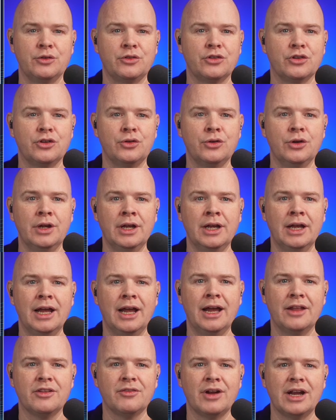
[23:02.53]
though to
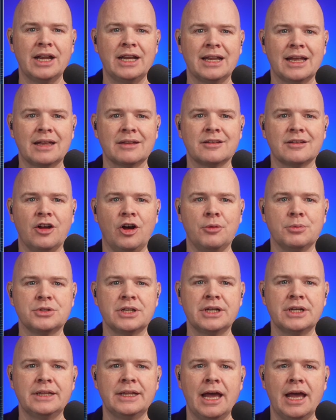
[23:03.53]
the very last
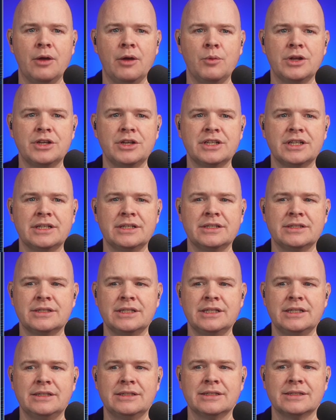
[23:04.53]
option in there, which
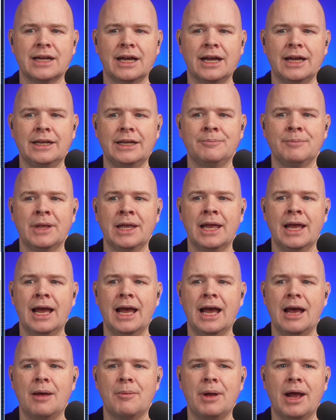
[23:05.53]
is the design,
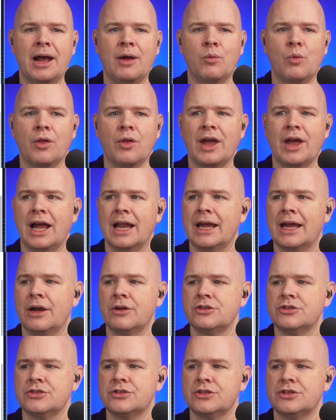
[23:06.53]
and what that
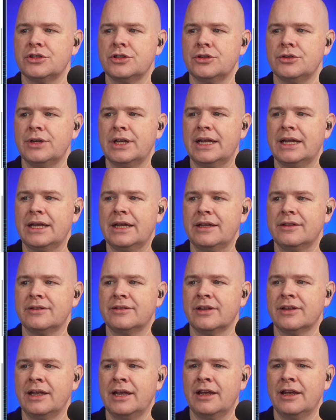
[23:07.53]
allows you to do
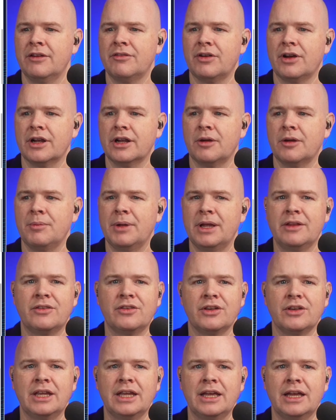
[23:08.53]
is, if I come
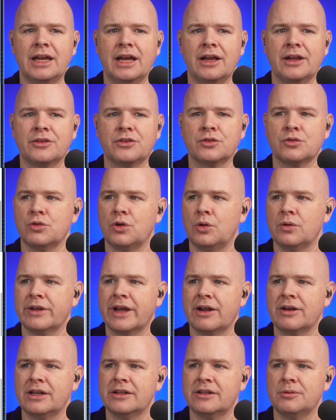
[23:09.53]
into here, I
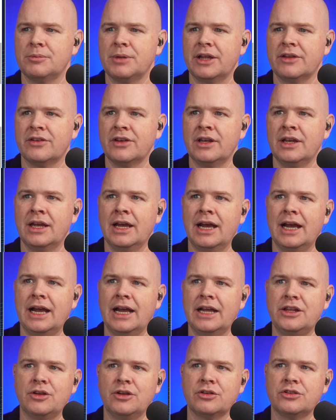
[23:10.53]
scroll down a little bit,
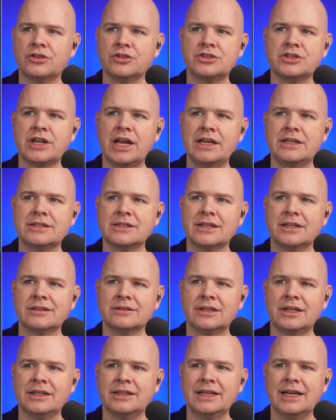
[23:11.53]
you can just change
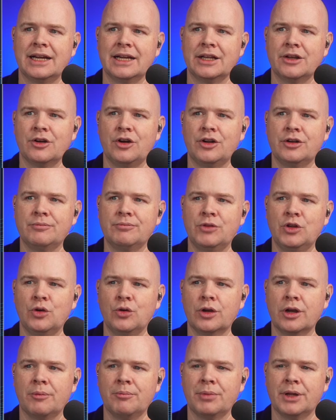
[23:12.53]
things like the icon,
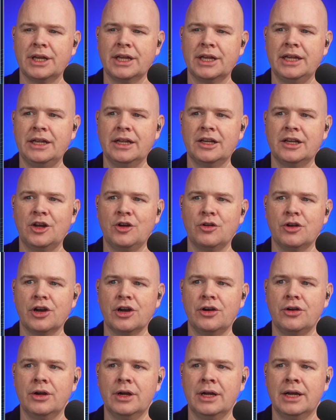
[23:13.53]
your company
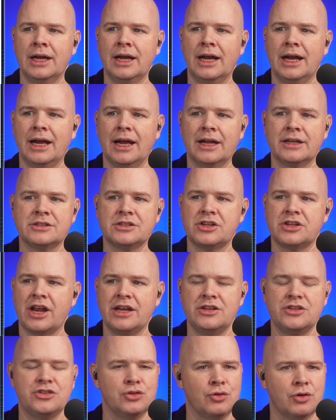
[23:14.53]
logo, and
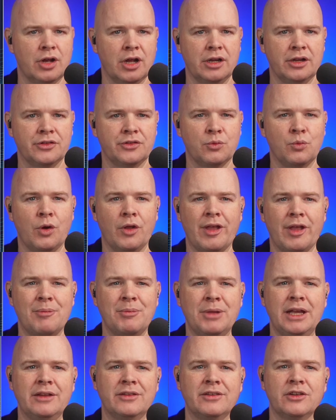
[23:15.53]
change your colors. And what
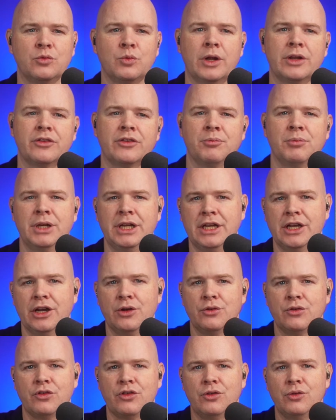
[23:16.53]
that means is when somebody
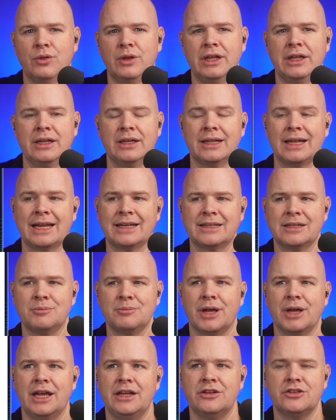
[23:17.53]
goes to the
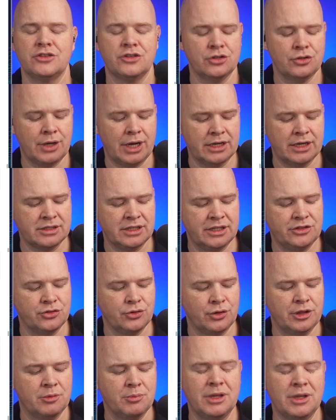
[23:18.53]
landing page to actually
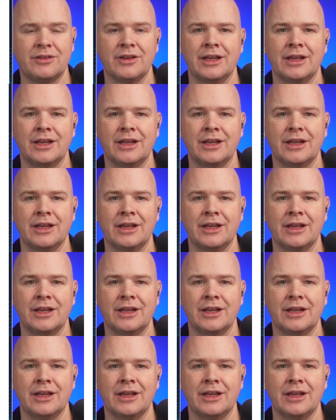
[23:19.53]
join the